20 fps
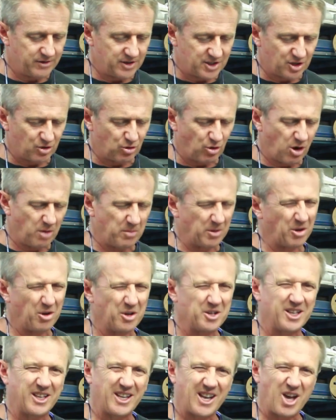If you scribe a
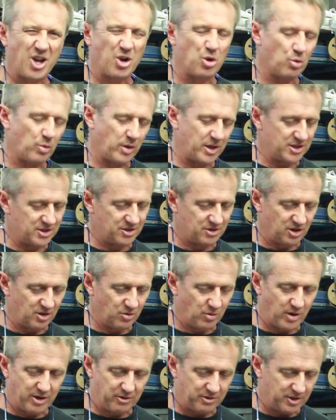line, you can't always
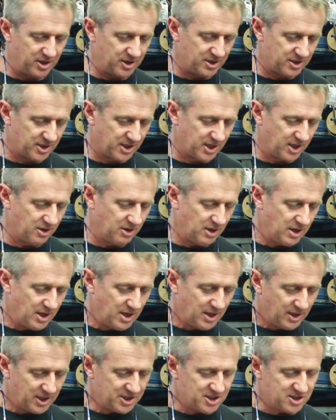see where it is. So
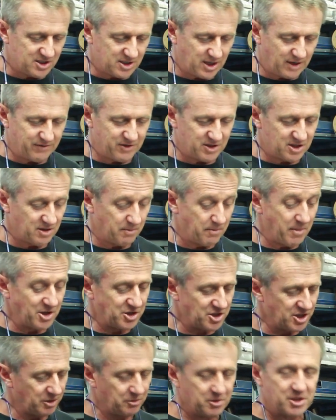let's have this
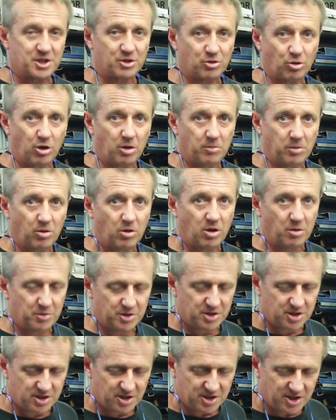imaginary scribe line,
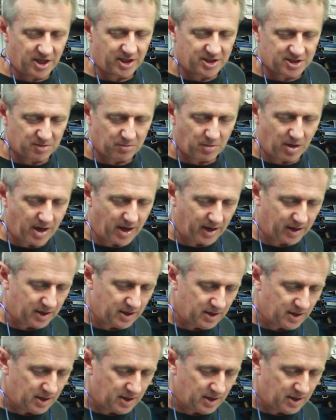which is a texture mark.